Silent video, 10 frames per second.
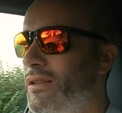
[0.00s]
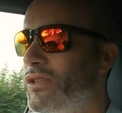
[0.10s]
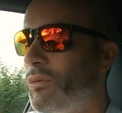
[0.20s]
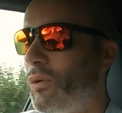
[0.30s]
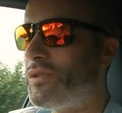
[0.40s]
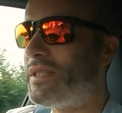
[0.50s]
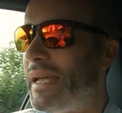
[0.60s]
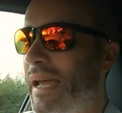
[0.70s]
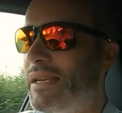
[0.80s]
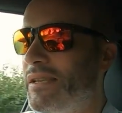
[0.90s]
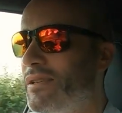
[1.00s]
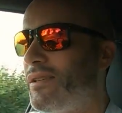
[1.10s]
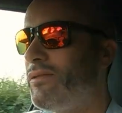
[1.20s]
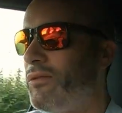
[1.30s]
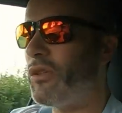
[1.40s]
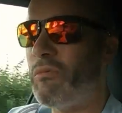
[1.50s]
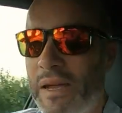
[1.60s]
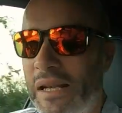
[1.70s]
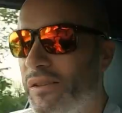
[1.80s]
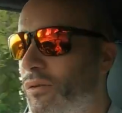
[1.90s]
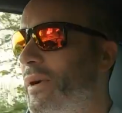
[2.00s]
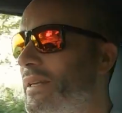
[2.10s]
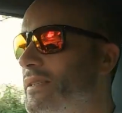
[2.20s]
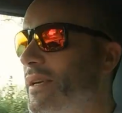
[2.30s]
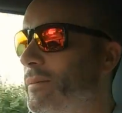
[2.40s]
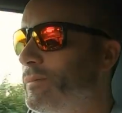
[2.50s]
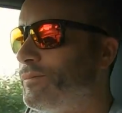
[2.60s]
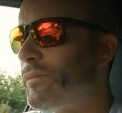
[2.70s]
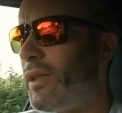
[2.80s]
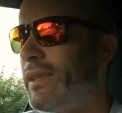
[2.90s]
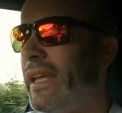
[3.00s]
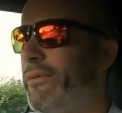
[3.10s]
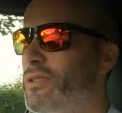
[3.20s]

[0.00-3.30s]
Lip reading: towards the end or the middle of the winter, I think it